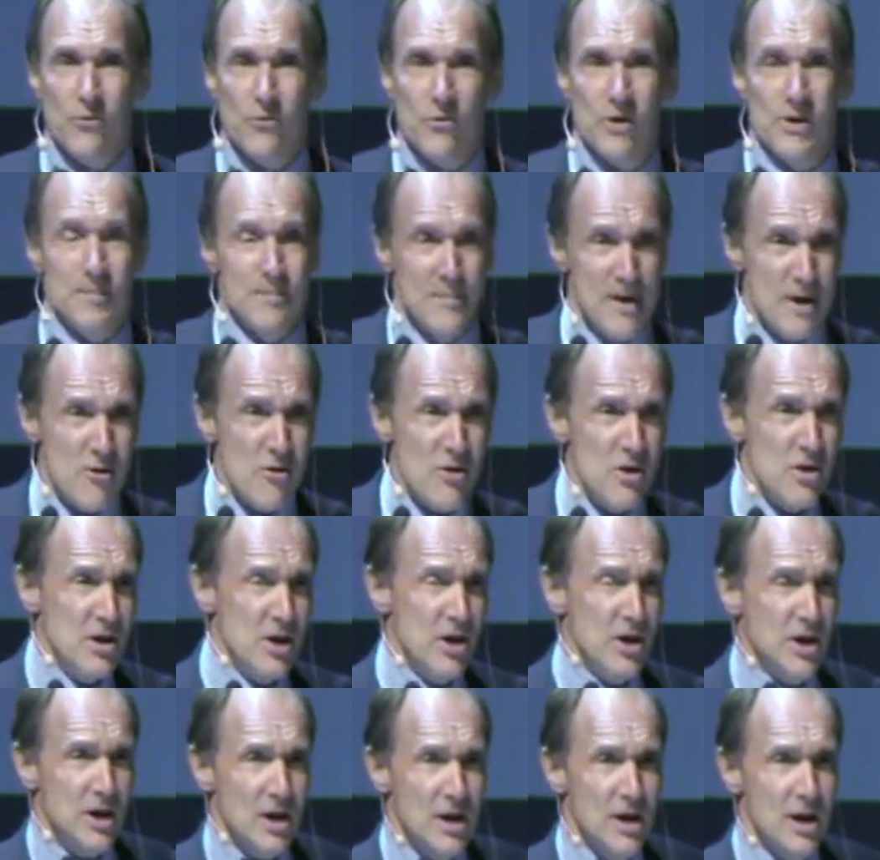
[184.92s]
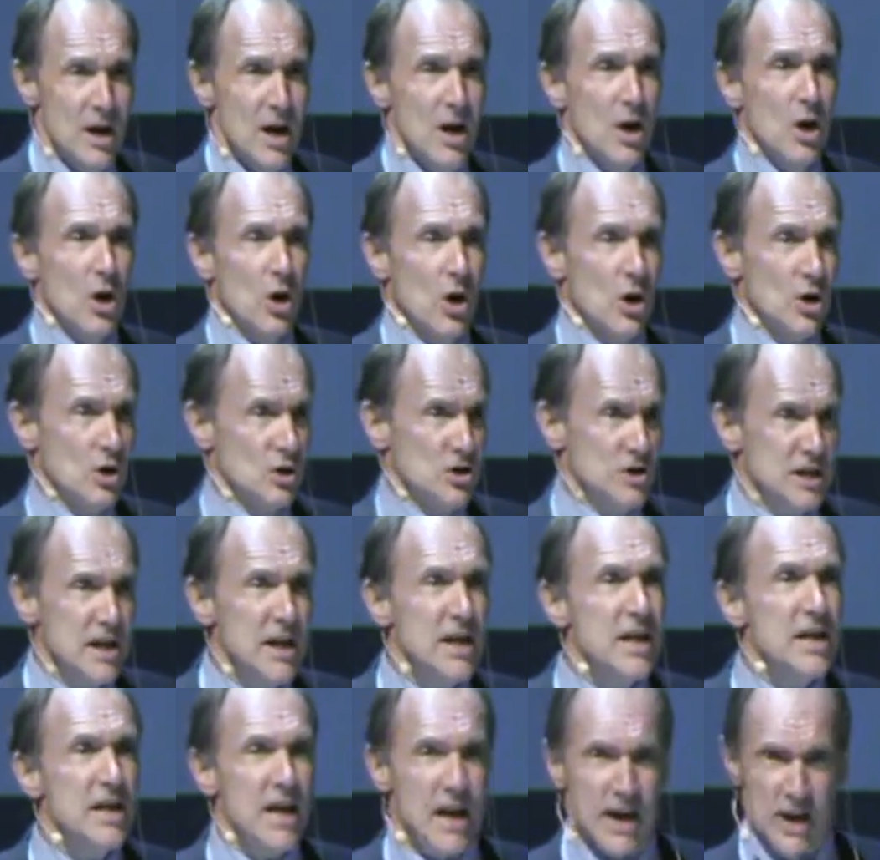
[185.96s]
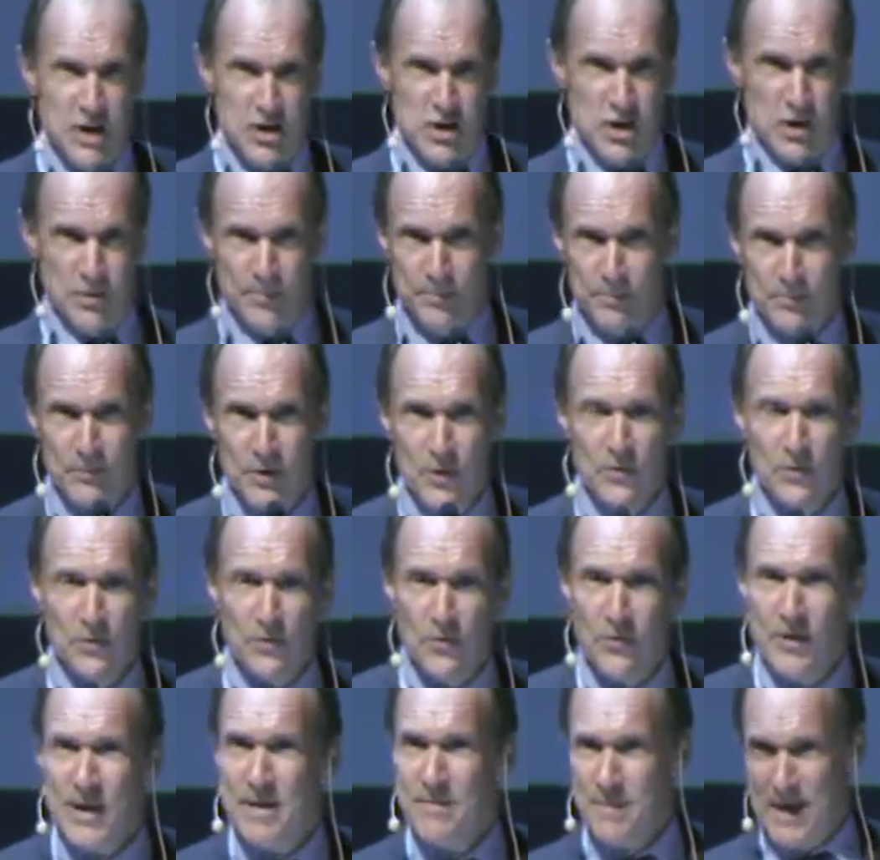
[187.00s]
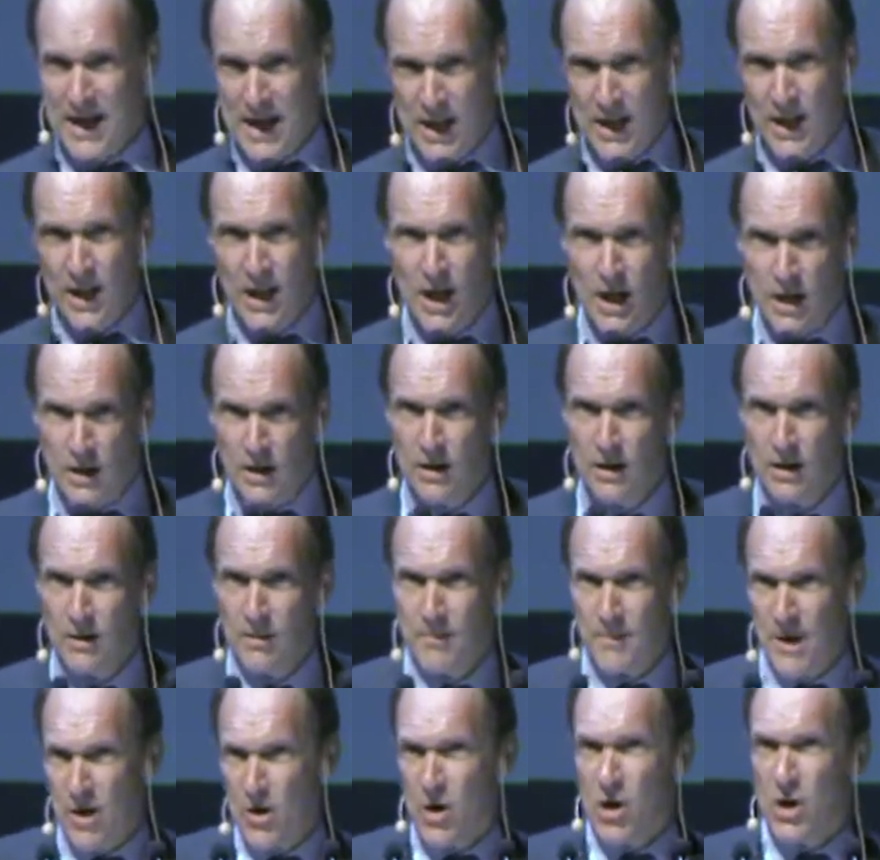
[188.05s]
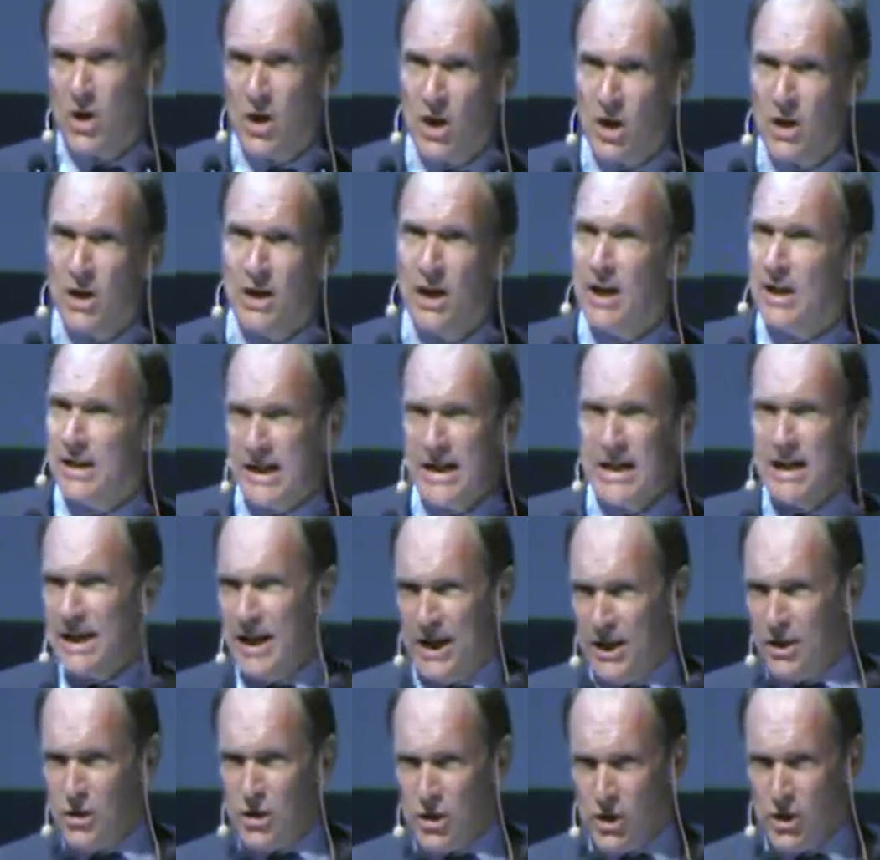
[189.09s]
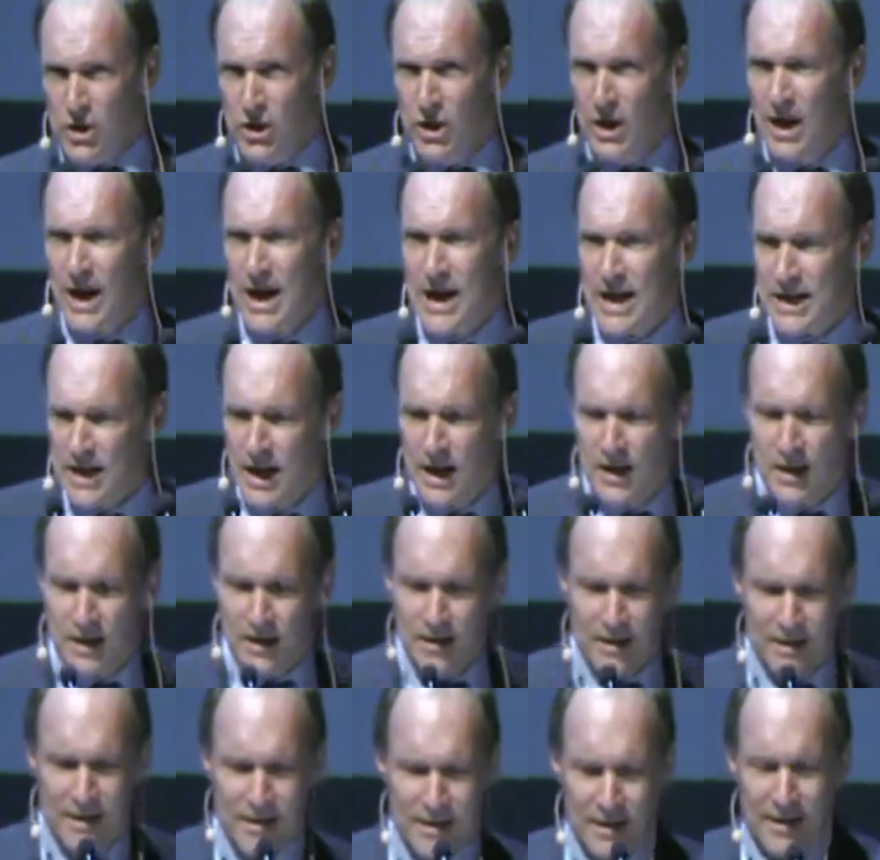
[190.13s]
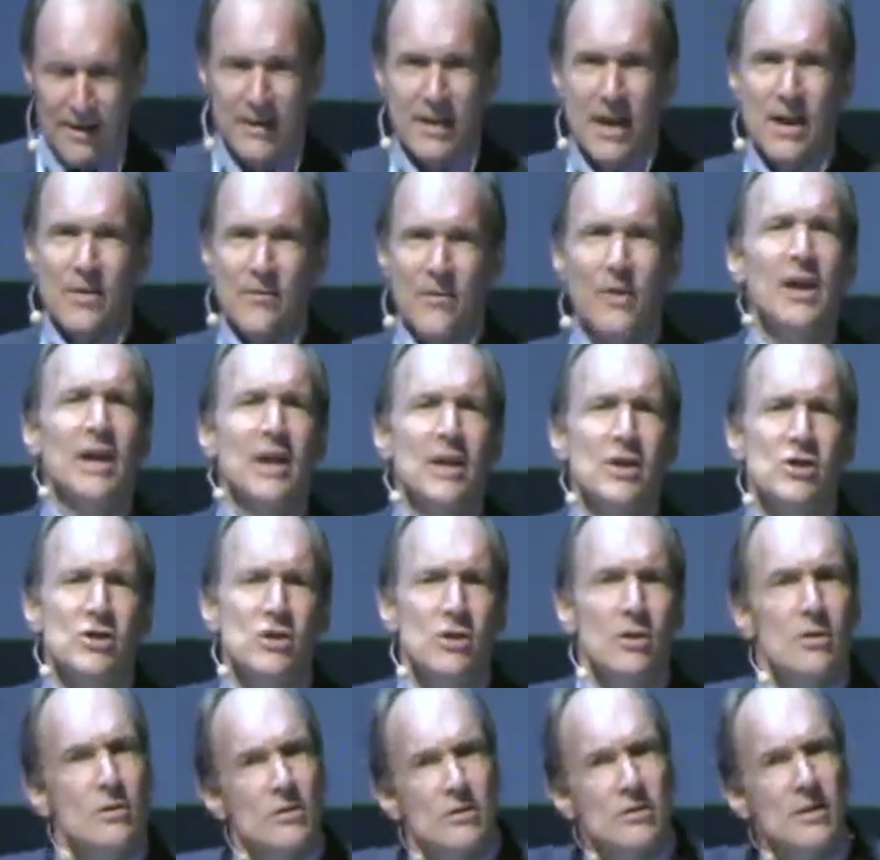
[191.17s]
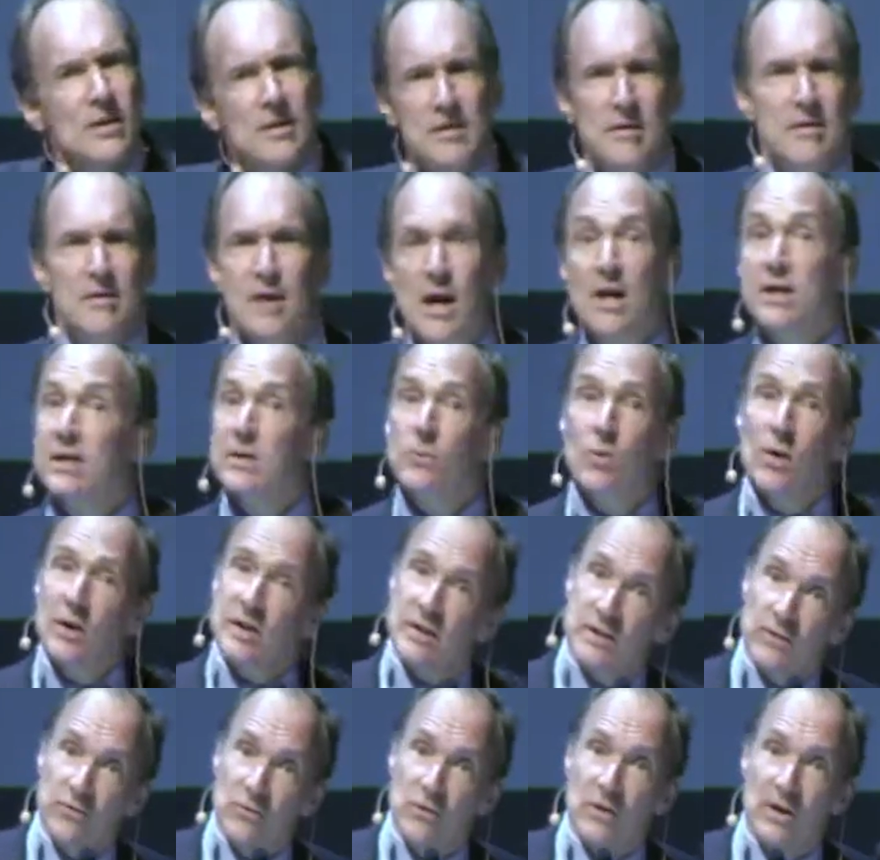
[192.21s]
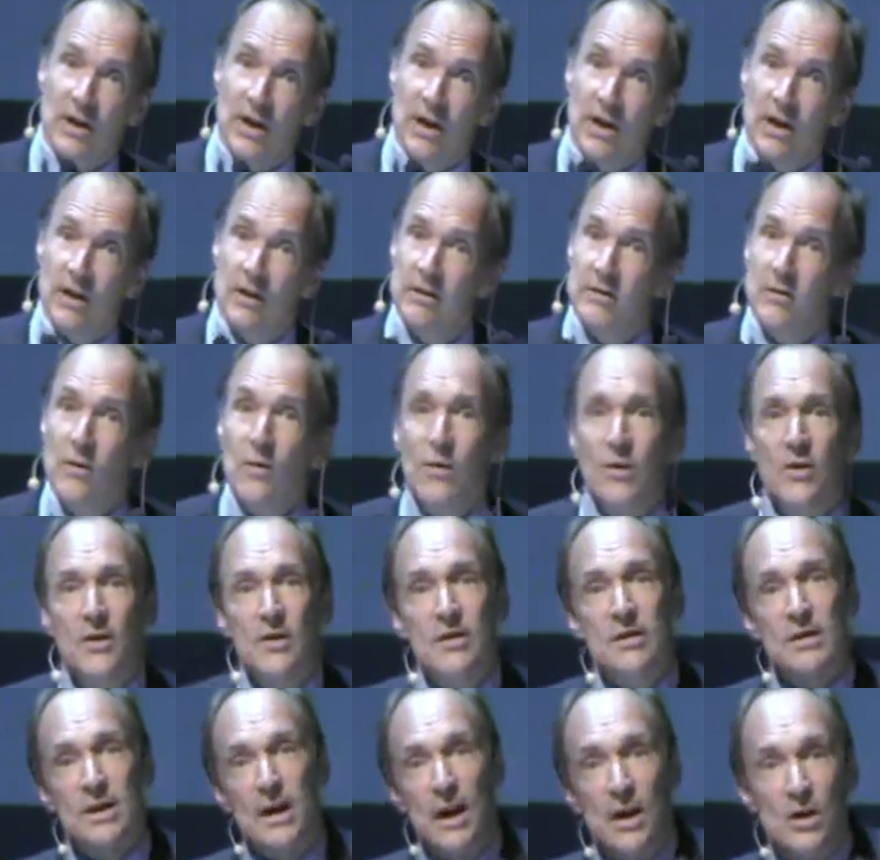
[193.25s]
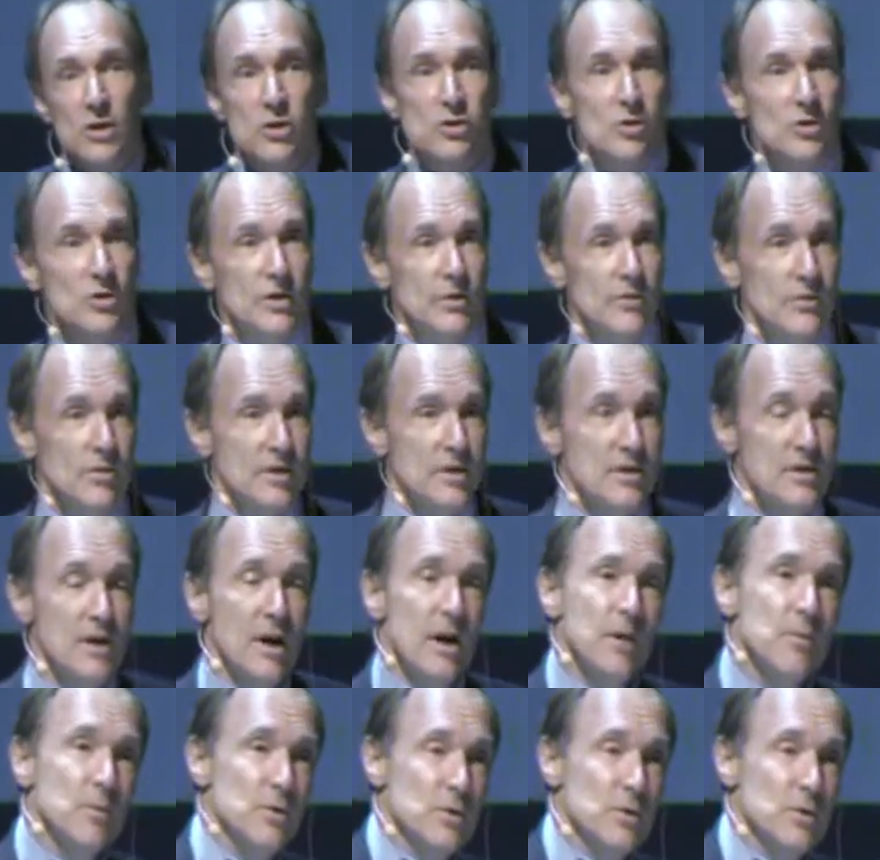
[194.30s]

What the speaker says: for an American teenager, female American teenager, and in their village, the society works differently, so that there's a cultural difference.